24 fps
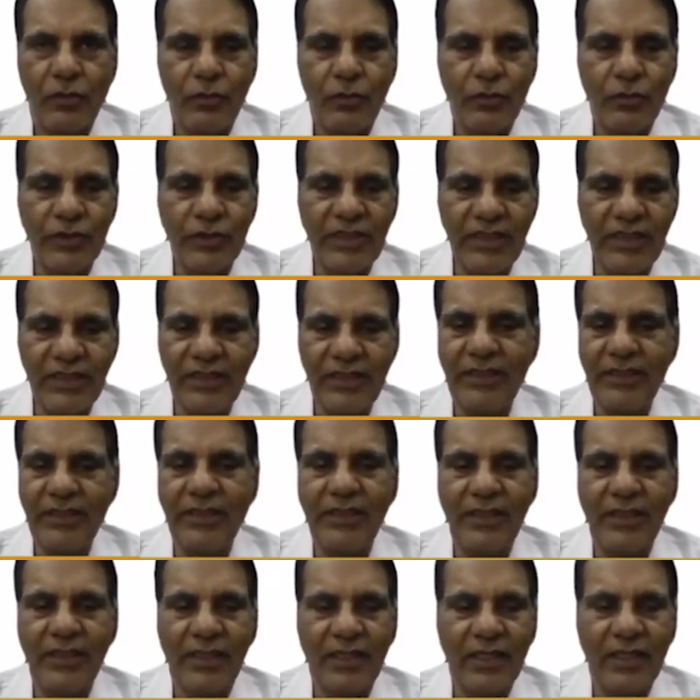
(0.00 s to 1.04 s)

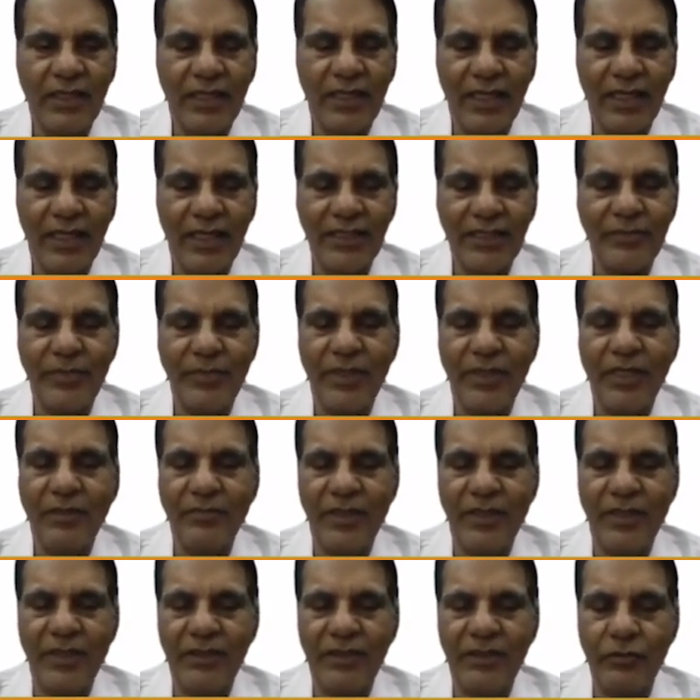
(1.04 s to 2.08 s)
OCT has
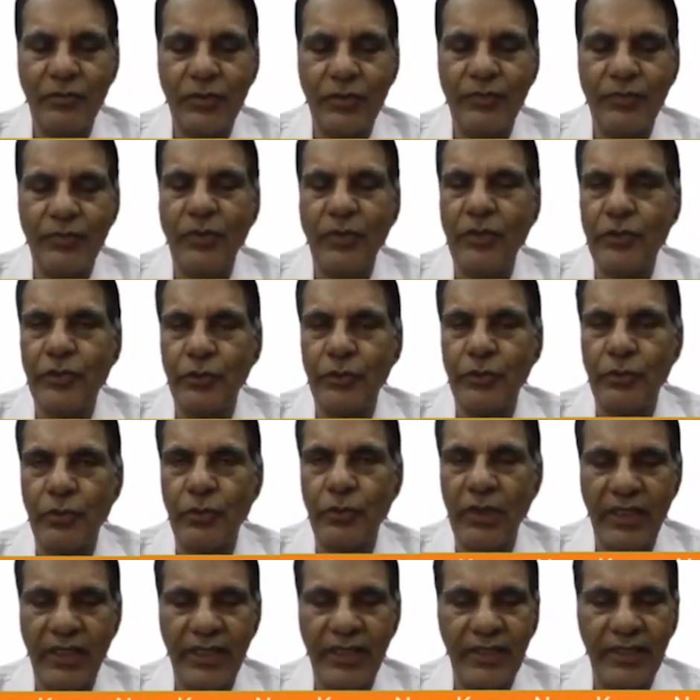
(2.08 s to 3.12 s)
become an useful
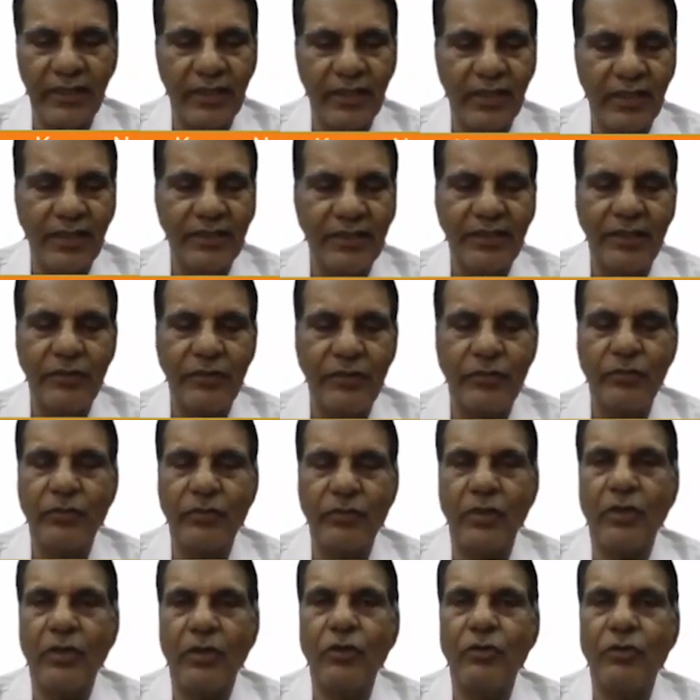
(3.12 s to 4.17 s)
tool in relation to
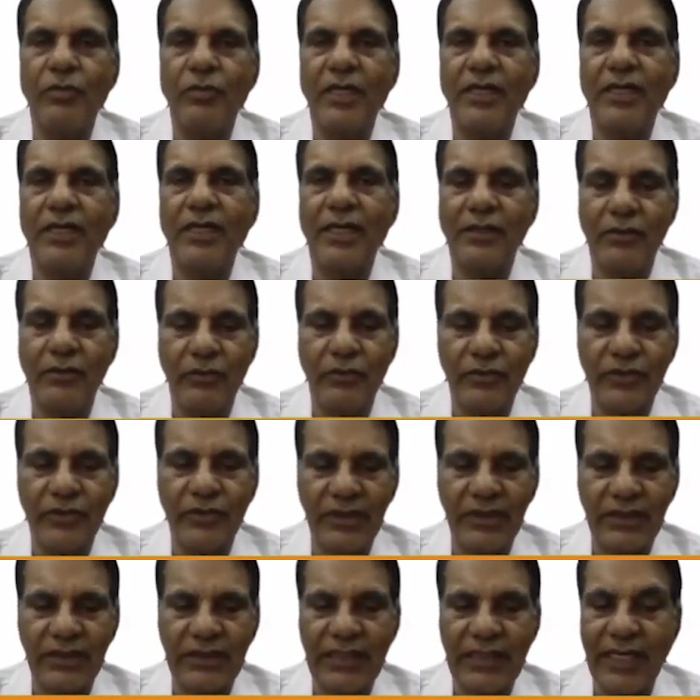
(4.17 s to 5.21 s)
glaucoma
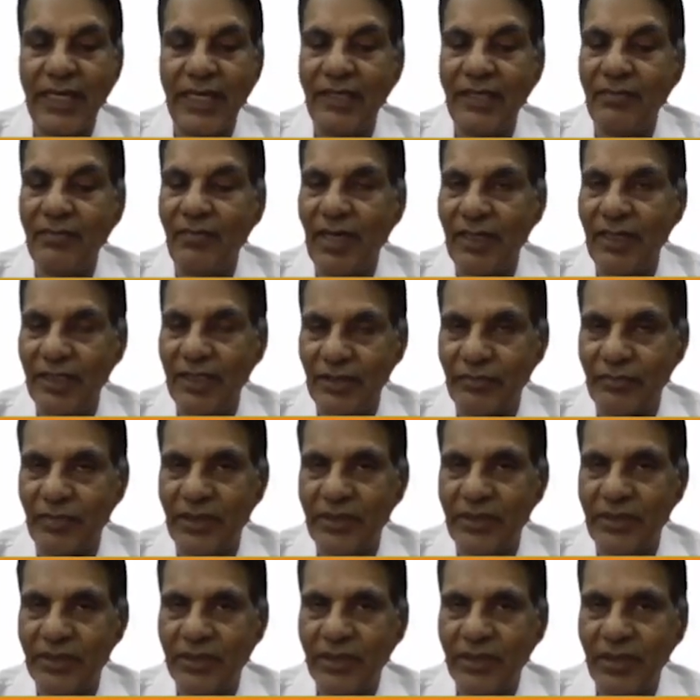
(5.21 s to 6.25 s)
diagnosis and
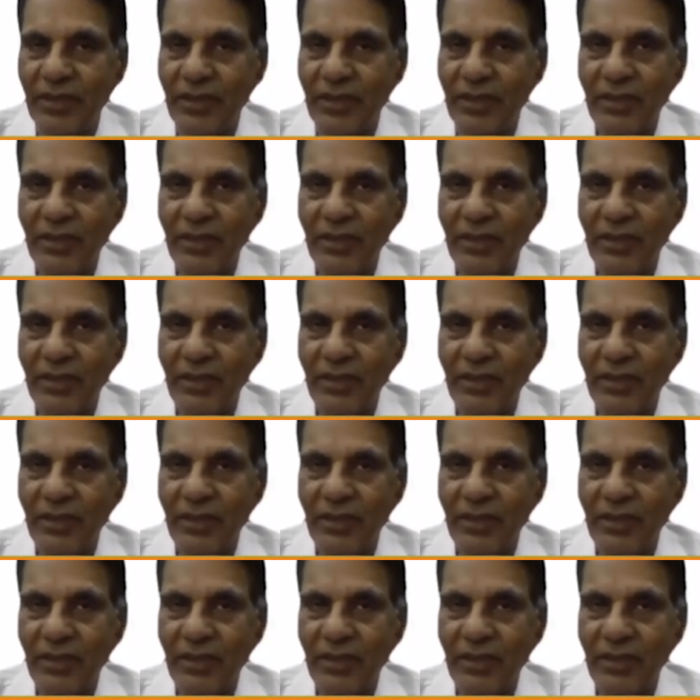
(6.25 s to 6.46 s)
management,